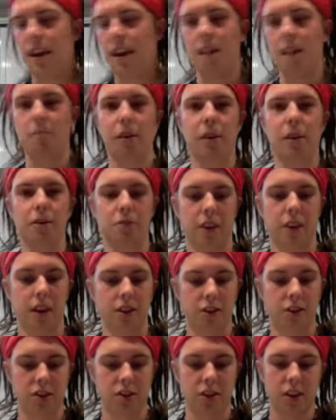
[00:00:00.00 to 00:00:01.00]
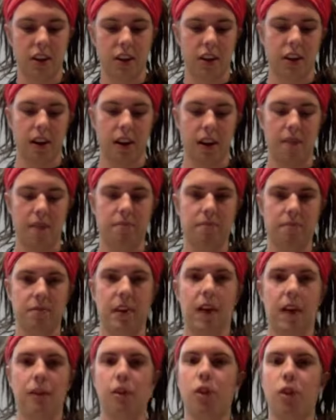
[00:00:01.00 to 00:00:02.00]
Mirror's Edge. Okay.
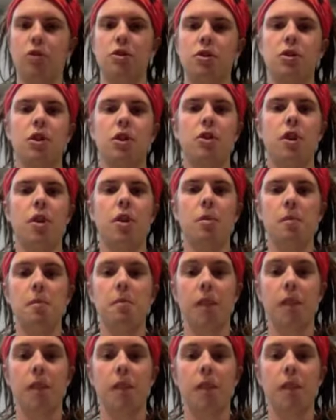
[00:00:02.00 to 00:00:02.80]
Now, for those of you who don't know,